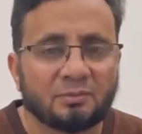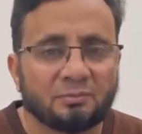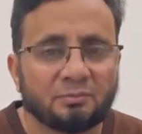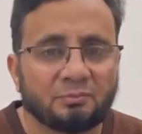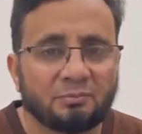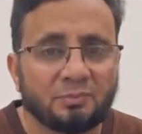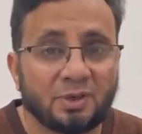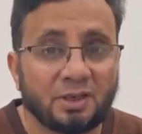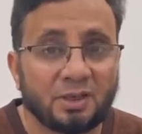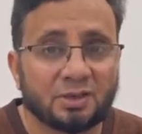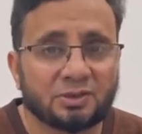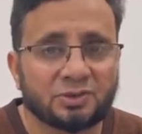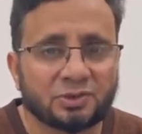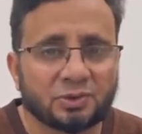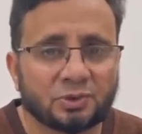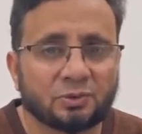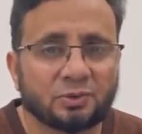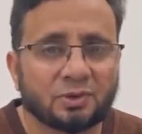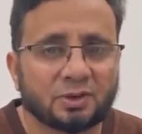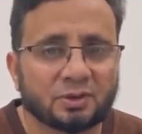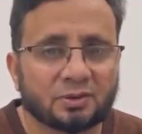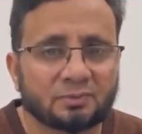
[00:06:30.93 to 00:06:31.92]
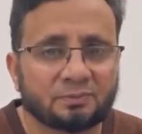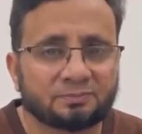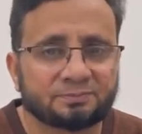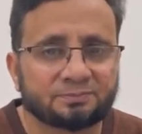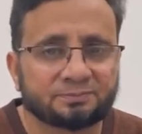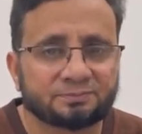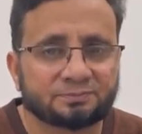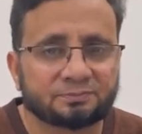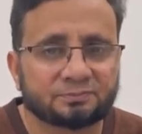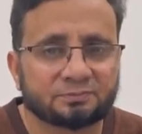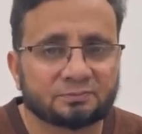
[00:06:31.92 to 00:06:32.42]
Make sure
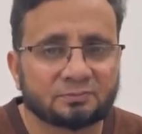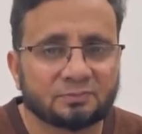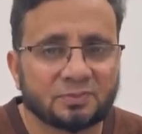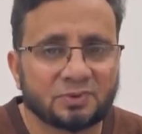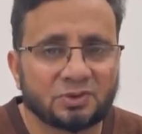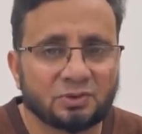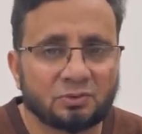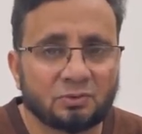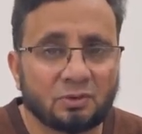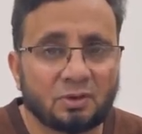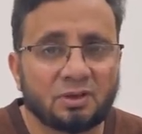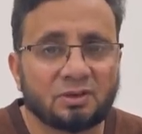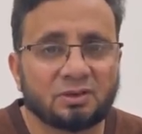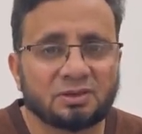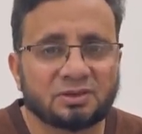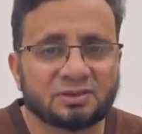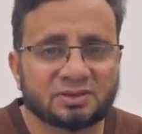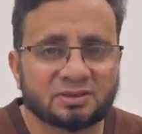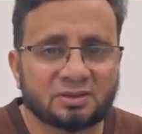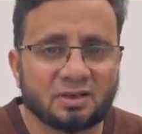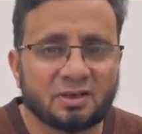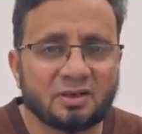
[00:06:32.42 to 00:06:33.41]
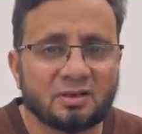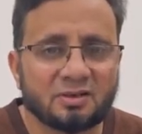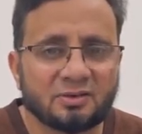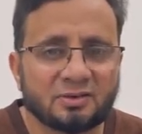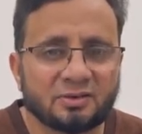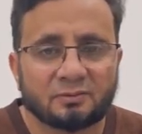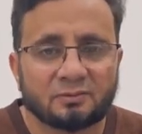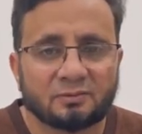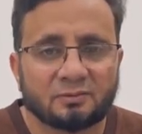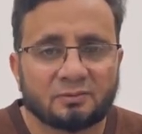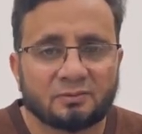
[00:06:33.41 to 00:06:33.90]
you understand